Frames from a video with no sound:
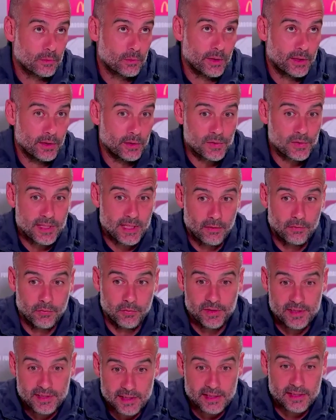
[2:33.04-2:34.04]
When you sell
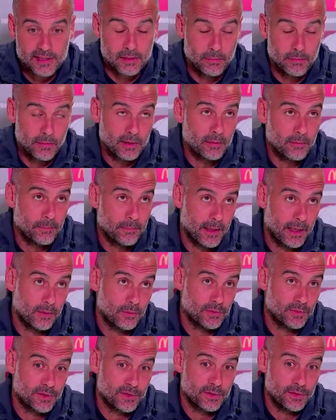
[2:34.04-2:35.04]
for £60 million,
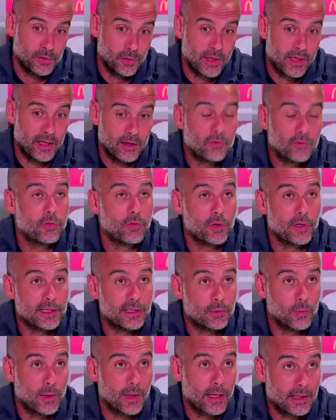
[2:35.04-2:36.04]
you can afford
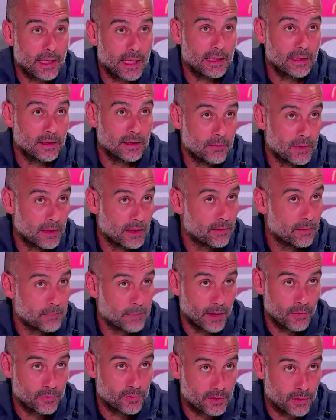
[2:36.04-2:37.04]
it for £100 million.
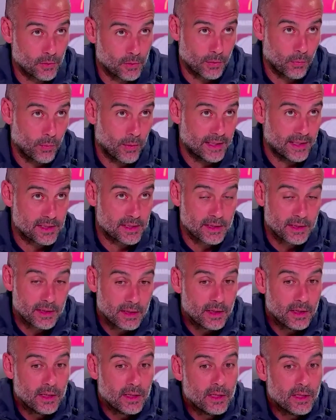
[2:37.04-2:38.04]
Otherwise,
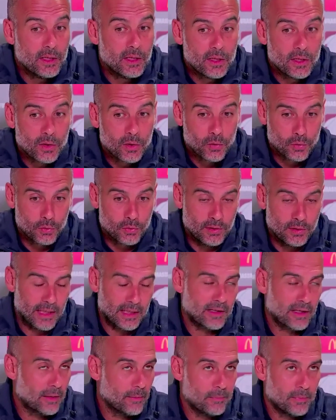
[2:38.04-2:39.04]
could
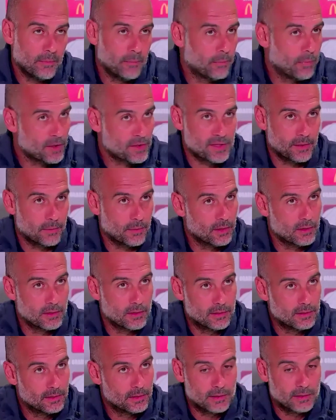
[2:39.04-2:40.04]
not have been possible.
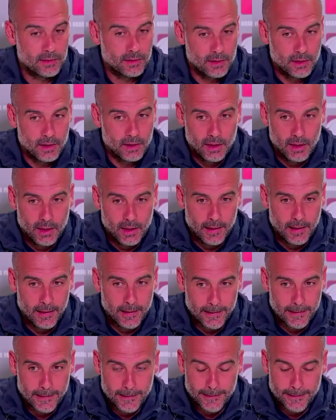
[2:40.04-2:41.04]

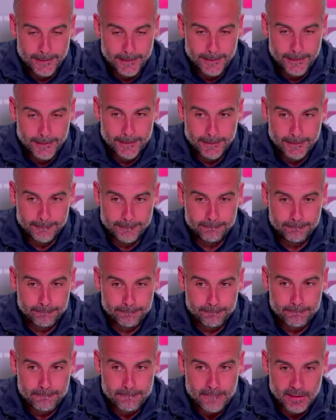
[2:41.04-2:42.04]

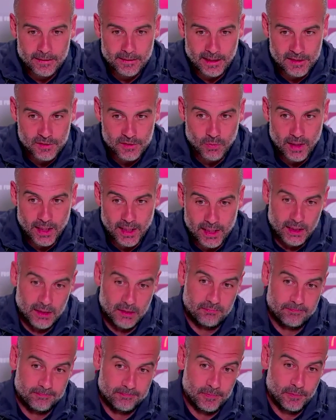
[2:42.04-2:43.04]
That's
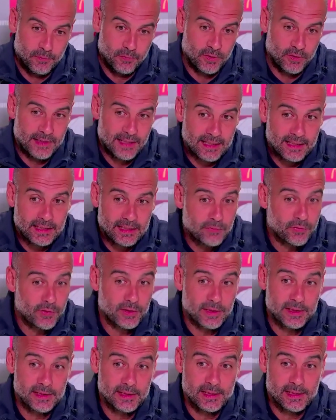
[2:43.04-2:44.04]
why, for that
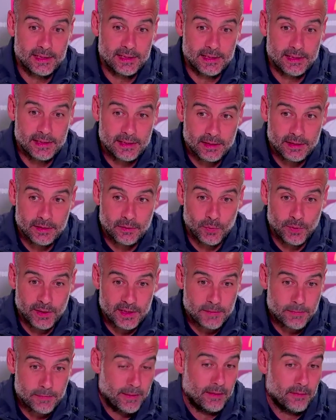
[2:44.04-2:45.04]
difference, we
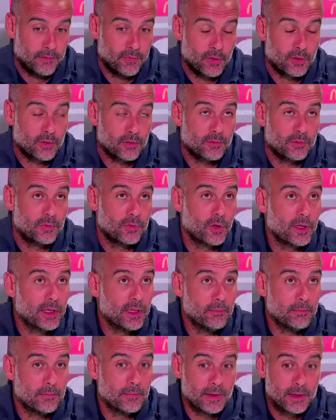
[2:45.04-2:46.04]
spend for
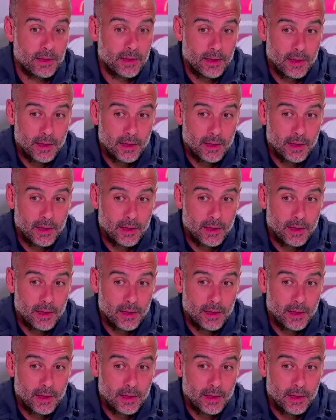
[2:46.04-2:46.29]
him,